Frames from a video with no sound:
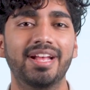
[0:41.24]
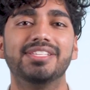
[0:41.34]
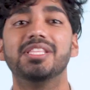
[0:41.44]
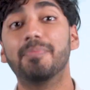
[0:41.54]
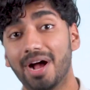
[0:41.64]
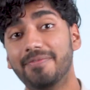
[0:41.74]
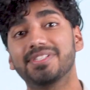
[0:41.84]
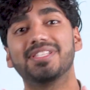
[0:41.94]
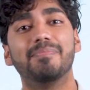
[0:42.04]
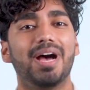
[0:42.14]
See, the
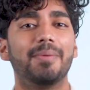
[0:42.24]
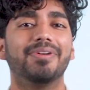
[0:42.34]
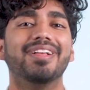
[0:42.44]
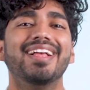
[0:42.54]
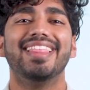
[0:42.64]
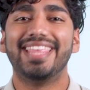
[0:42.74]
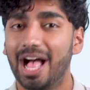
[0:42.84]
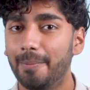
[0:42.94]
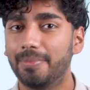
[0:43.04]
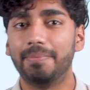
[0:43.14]
prophets in the Bible, they
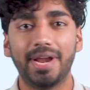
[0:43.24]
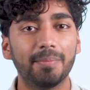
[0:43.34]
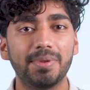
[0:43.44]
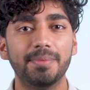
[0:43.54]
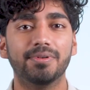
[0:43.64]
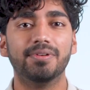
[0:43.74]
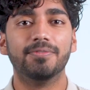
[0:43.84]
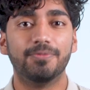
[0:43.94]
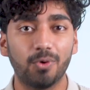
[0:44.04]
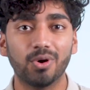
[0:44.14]
help prepare people
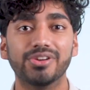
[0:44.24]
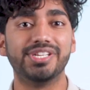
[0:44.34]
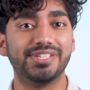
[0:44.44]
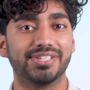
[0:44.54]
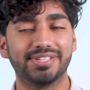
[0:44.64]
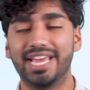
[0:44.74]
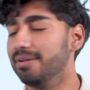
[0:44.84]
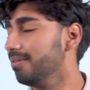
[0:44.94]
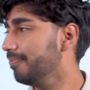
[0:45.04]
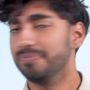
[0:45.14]
for Jesus. And
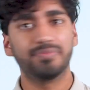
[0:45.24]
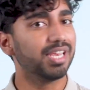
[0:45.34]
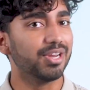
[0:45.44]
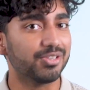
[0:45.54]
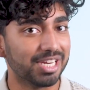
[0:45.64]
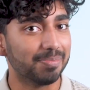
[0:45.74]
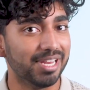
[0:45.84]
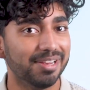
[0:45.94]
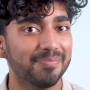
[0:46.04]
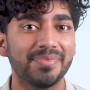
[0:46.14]
here's a sneak
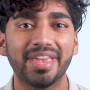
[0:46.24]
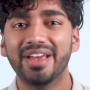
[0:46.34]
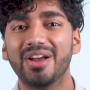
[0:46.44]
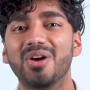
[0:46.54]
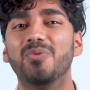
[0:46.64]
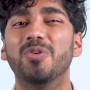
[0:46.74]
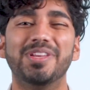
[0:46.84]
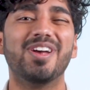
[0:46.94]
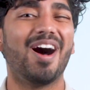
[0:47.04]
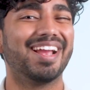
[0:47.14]
peek. We'll
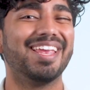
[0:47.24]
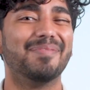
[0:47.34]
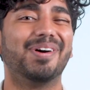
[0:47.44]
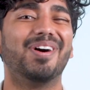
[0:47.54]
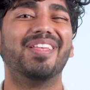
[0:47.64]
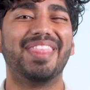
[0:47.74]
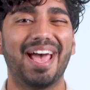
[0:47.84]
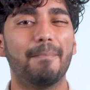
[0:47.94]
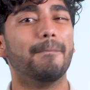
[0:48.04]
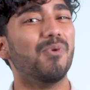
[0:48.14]
be talking about
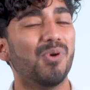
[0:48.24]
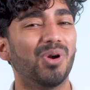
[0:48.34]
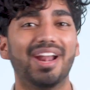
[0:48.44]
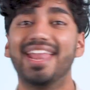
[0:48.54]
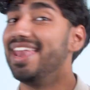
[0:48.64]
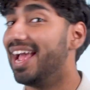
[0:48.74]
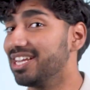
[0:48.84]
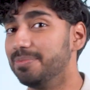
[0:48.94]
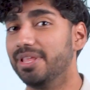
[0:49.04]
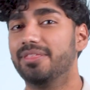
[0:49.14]
that more
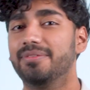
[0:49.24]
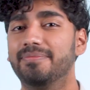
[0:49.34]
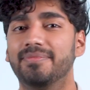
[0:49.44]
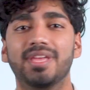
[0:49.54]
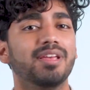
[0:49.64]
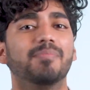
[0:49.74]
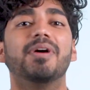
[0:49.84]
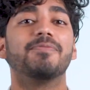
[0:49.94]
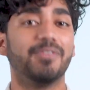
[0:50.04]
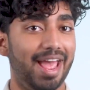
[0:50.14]
next month.
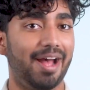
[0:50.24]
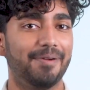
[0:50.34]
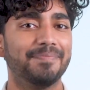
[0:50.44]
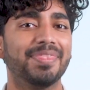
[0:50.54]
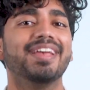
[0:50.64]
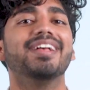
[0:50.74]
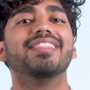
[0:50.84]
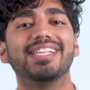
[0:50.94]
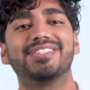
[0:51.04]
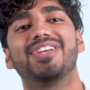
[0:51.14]
But for now,
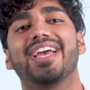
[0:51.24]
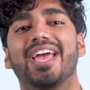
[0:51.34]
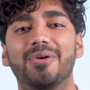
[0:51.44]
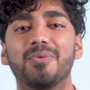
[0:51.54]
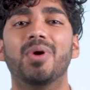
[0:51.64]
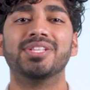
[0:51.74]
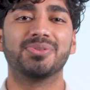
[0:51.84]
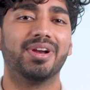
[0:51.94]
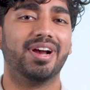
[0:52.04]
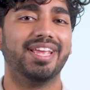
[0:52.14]
let's check out what's
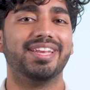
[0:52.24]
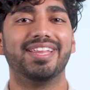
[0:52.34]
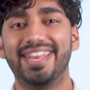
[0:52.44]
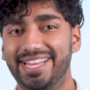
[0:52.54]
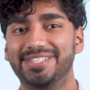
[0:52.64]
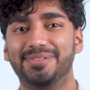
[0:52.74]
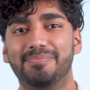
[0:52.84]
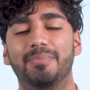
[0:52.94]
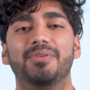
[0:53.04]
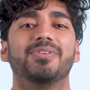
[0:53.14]
going on in today's
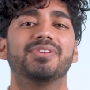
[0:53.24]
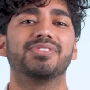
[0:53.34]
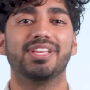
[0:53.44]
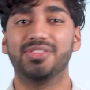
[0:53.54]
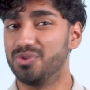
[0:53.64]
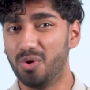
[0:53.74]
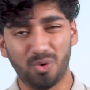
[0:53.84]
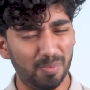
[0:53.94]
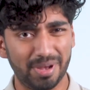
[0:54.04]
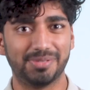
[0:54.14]
memory verse, this
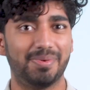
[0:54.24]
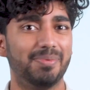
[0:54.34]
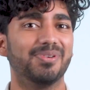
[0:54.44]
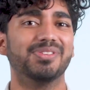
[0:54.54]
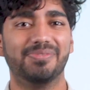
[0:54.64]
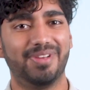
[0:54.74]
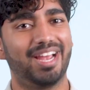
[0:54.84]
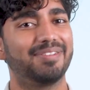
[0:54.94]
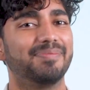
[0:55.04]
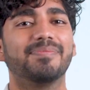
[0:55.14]
whole month's memory verse, in
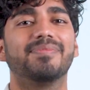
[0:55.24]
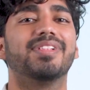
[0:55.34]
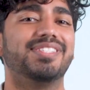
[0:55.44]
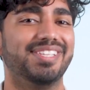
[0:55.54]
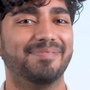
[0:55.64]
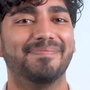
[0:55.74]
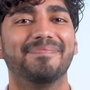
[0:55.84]
fact. Let's see.